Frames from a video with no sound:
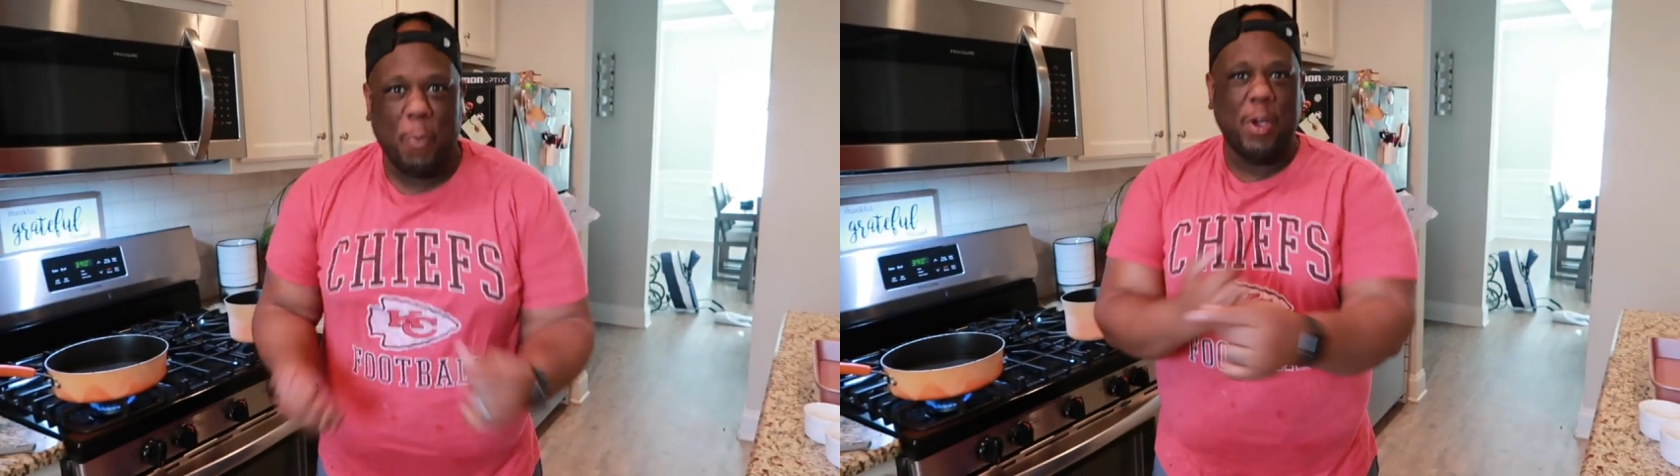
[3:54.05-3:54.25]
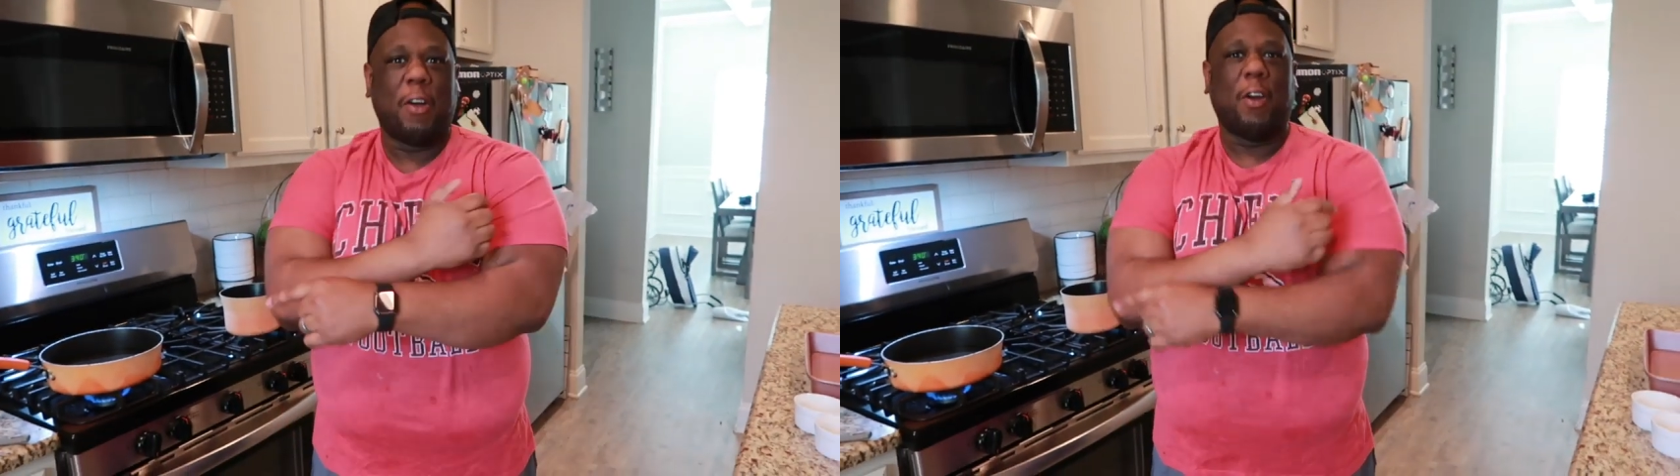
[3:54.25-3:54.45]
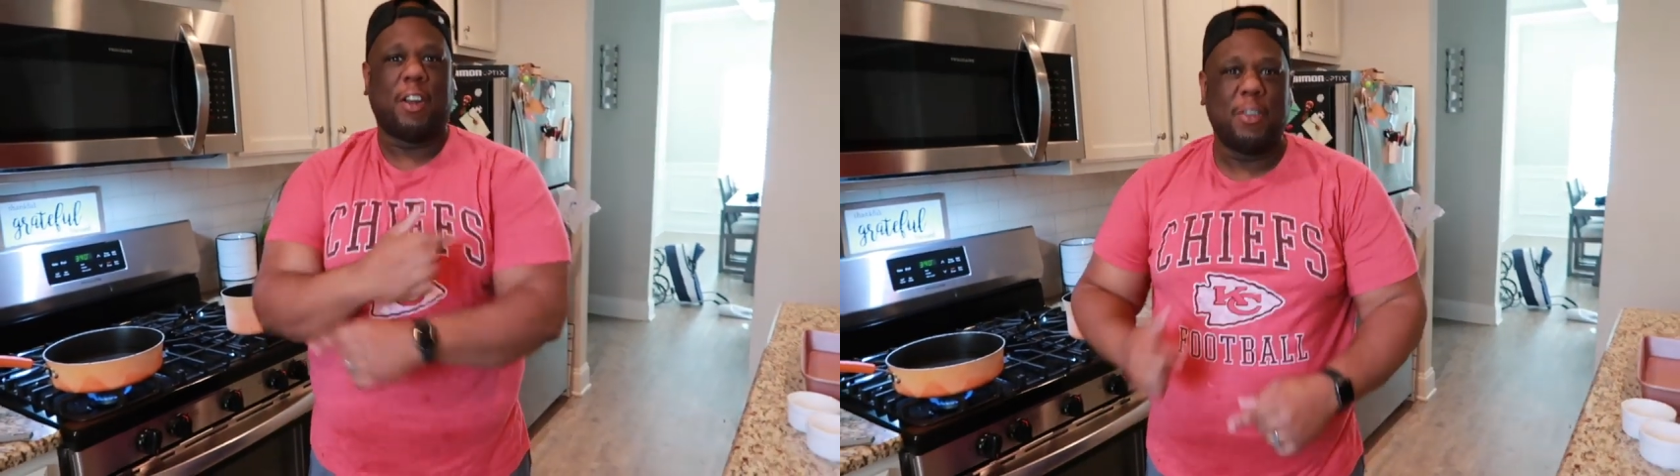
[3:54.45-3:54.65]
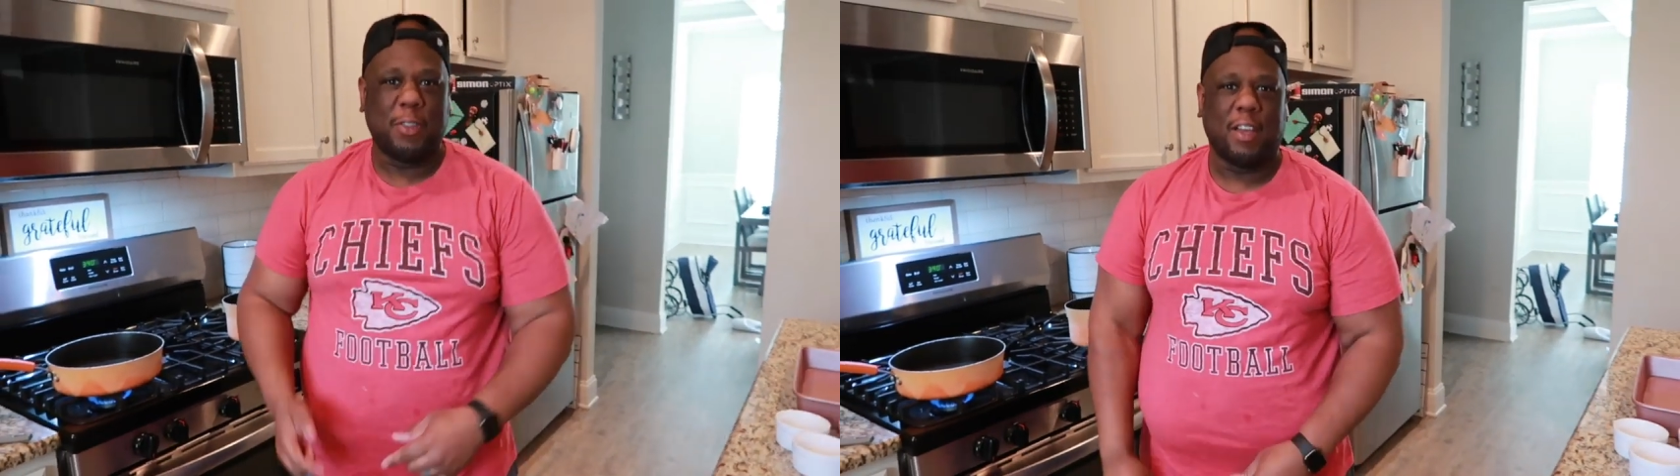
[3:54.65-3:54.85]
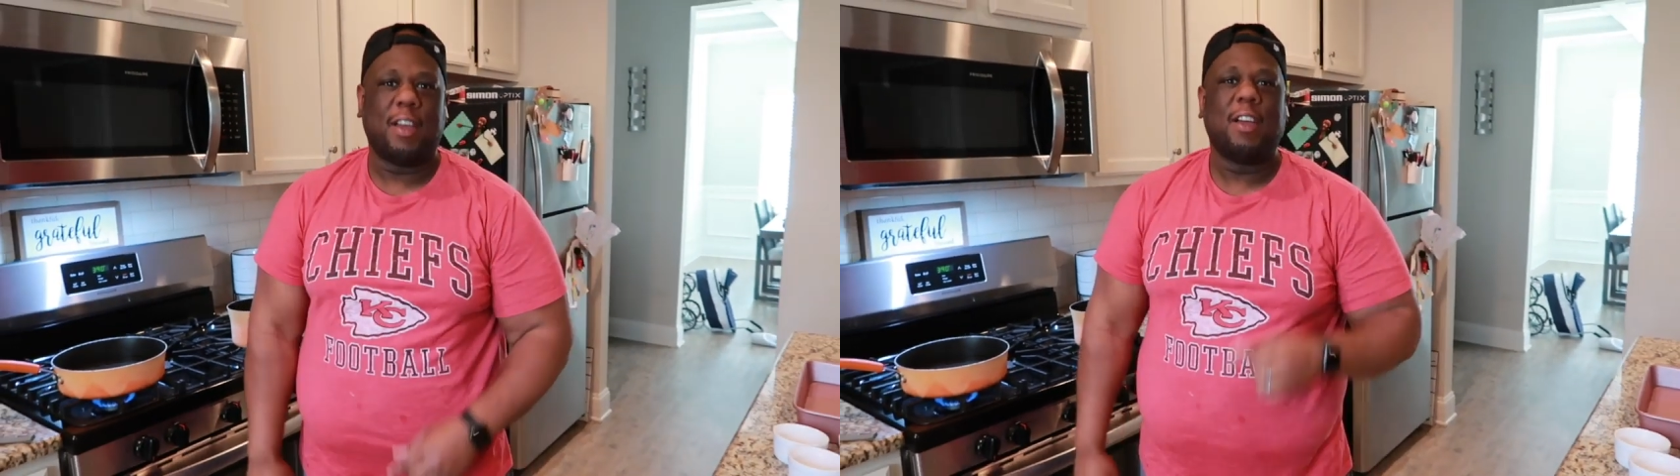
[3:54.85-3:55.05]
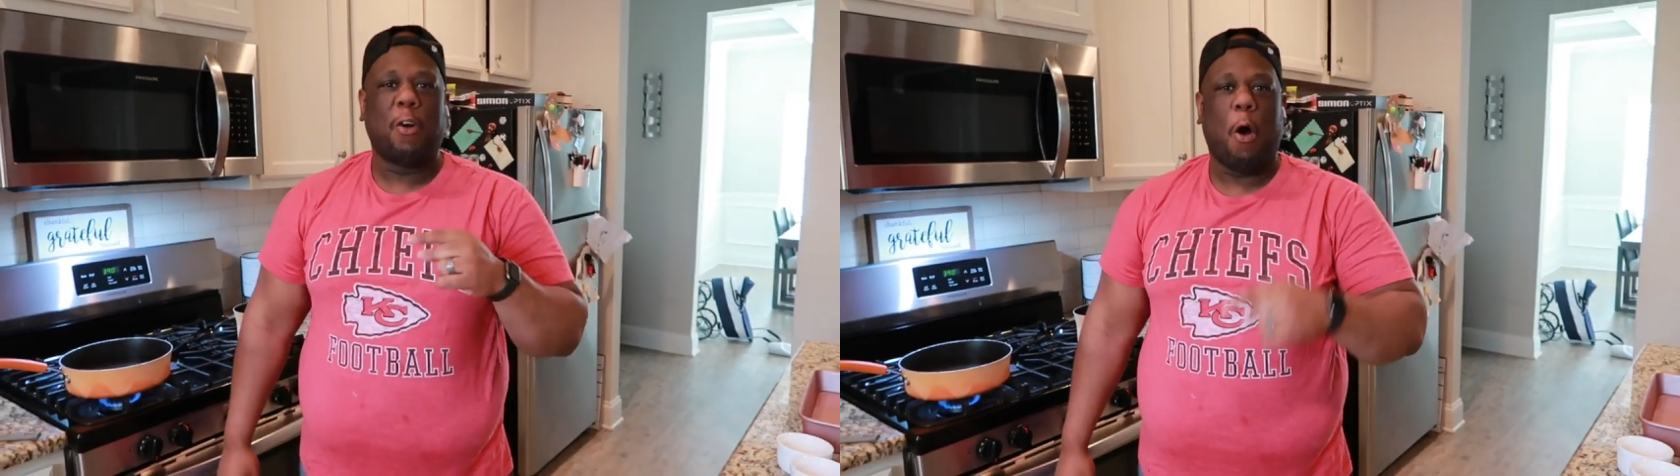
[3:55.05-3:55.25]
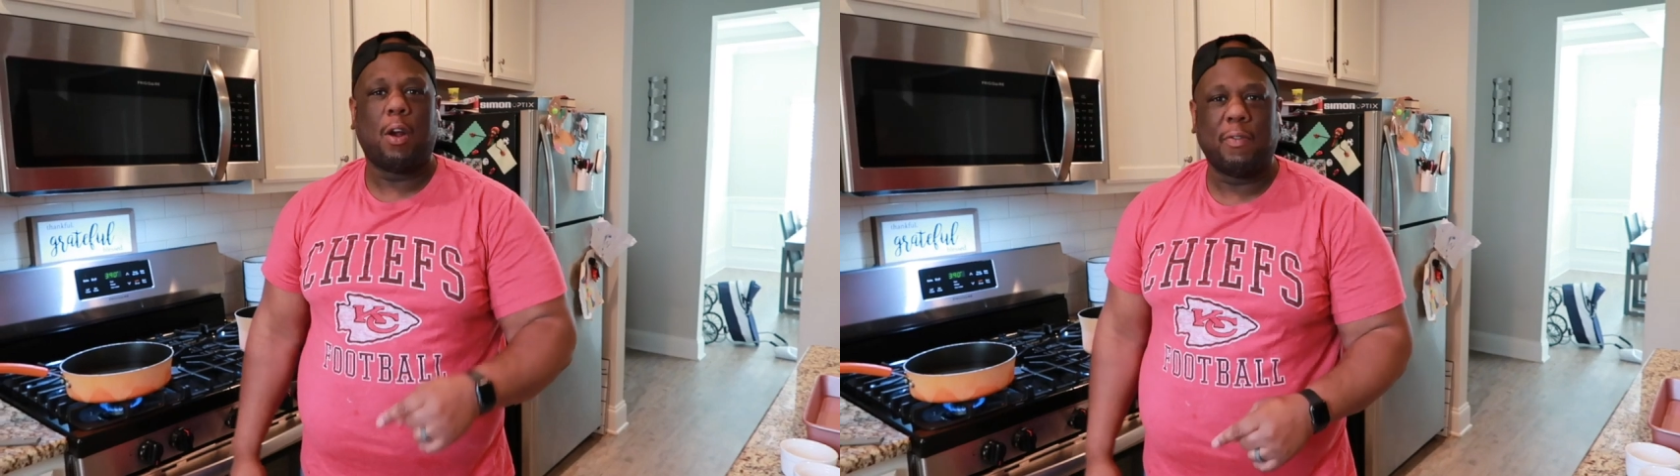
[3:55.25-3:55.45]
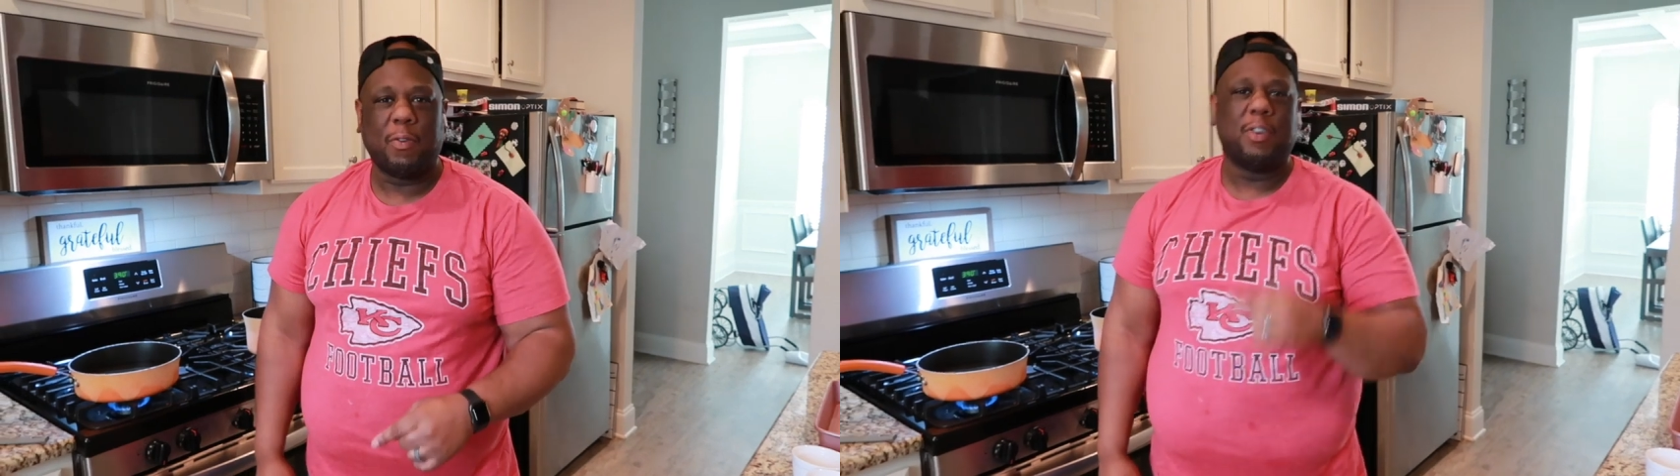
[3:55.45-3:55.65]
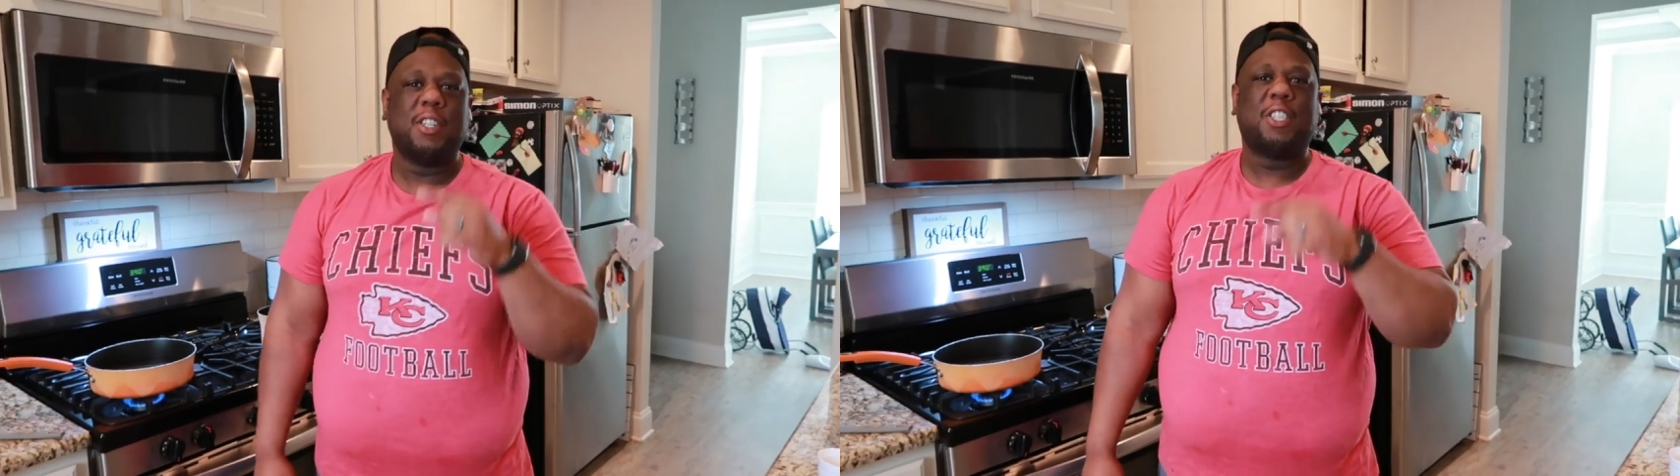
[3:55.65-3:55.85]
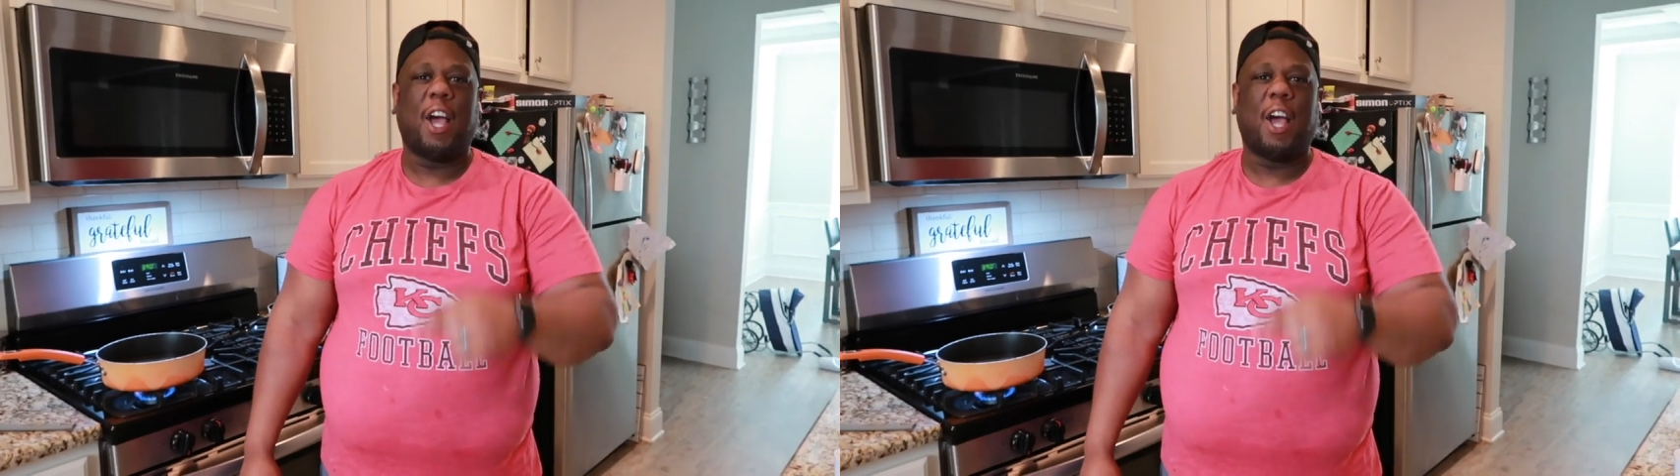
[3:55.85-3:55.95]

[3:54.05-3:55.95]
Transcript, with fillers: we are going to do the Carnival